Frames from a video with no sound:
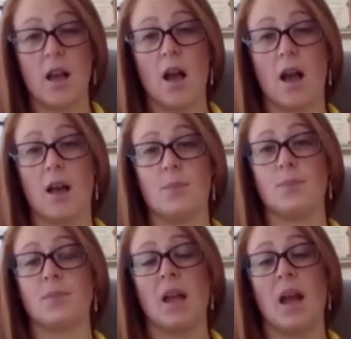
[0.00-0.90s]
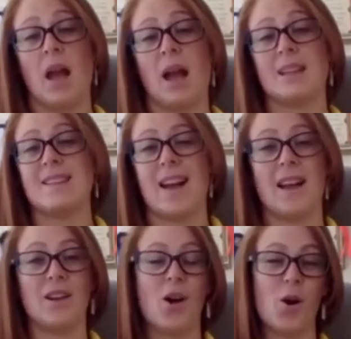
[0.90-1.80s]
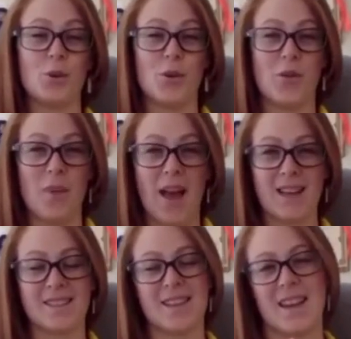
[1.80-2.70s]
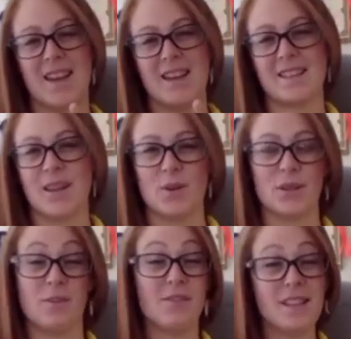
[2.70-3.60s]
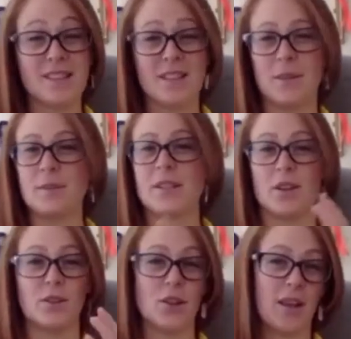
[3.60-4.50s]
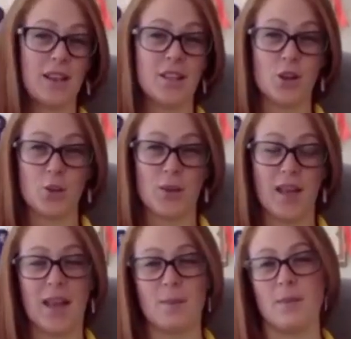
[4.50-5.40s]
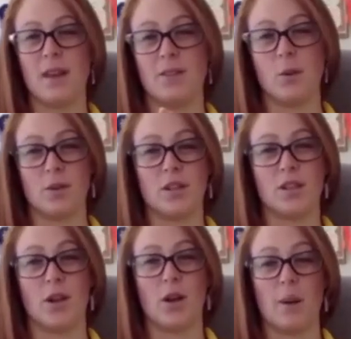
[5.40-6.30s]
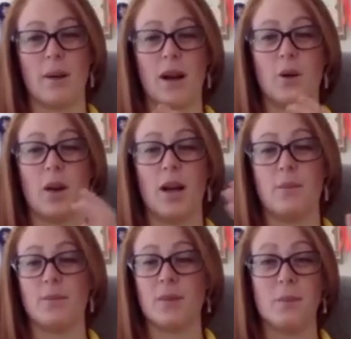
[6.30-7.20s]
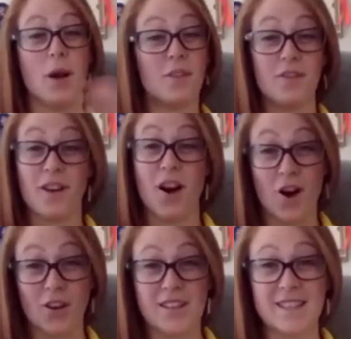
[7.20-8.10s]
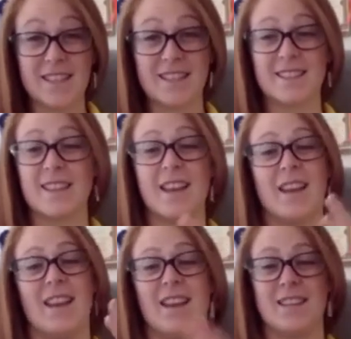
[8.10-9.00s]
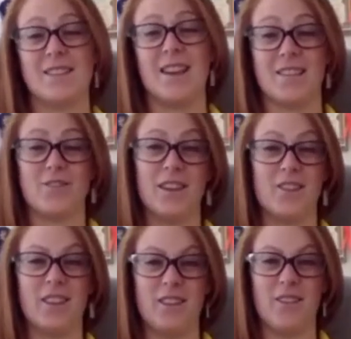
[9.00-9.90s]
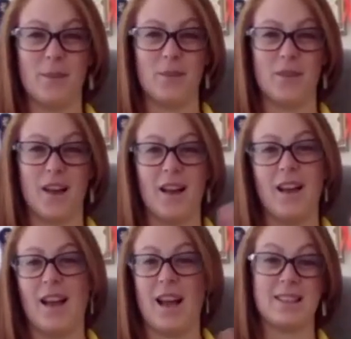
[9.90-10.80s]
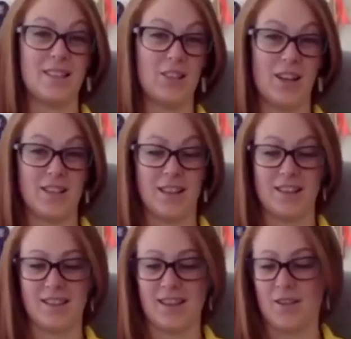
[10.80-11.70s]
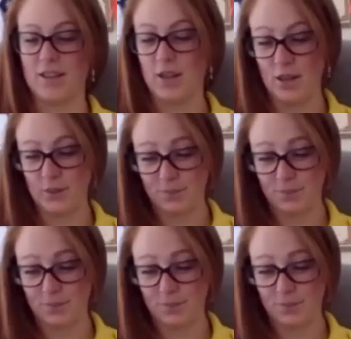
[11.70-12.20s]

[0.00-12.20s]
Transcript: Um, and Dan at Holds Over Your Pets, he sells them and fits them. So do get in touch with him if you want to know about um, perfect fit harnesses. He's, he's really, really fab with that, as is J J that's down there too.